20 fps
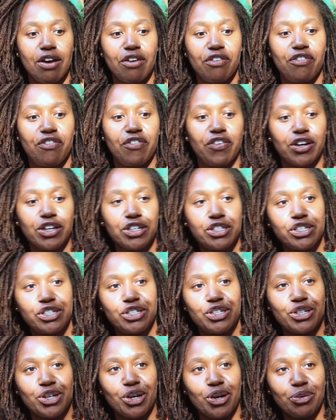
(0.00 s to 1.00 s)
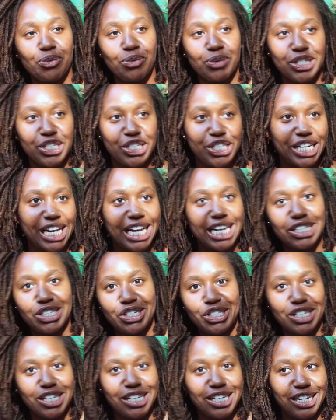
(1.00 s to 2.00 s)
first
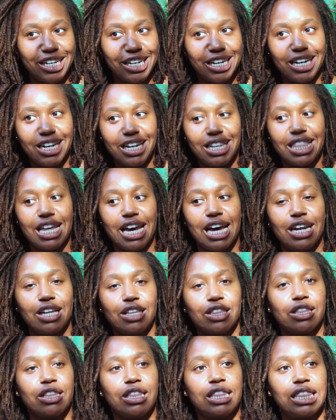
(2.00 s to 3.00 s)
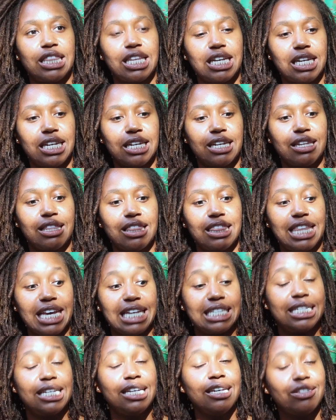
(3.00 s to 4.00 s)
origination that they
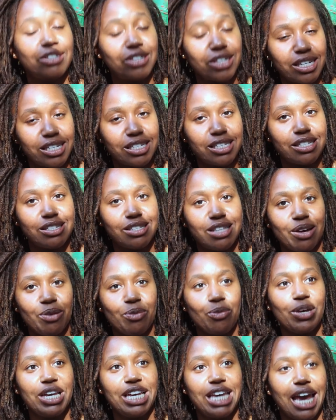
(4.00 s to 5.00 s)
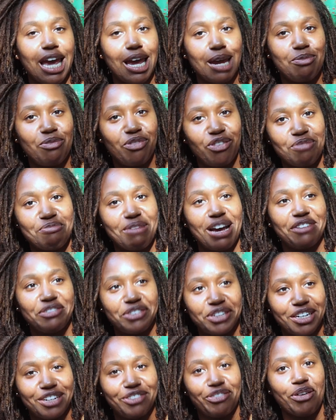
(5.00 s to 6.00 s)
teach us that we came from
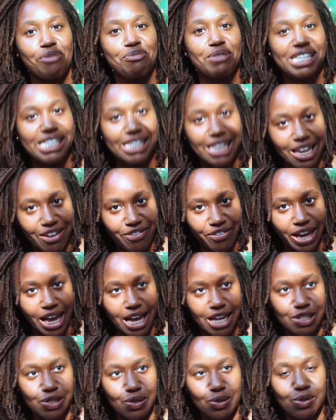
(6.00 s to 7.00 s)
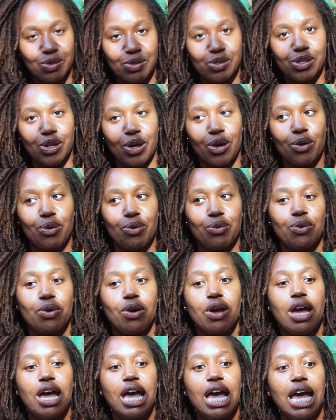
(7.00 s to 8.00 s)
Africa from the slave castle. So
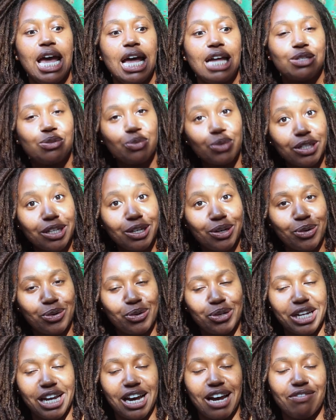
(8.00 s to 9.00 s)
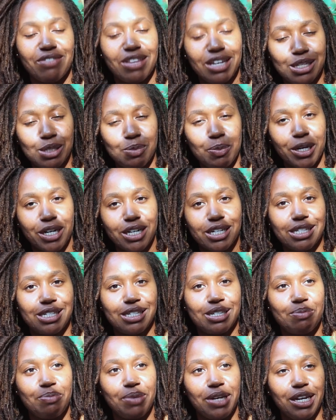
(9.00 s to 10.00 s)
it's really cool to have the experience
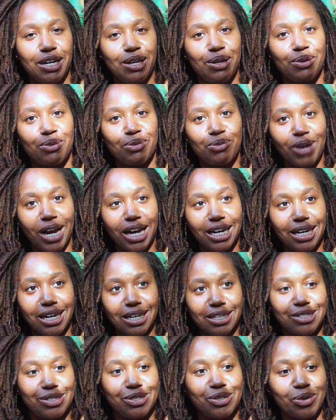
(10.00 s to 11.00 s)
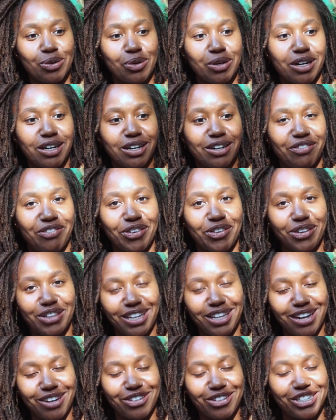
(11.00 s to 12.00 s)
to be right next door and feel
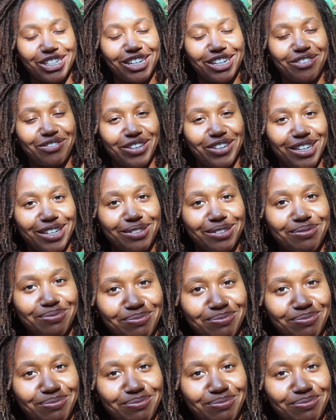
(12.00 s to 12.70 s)
the energy of it.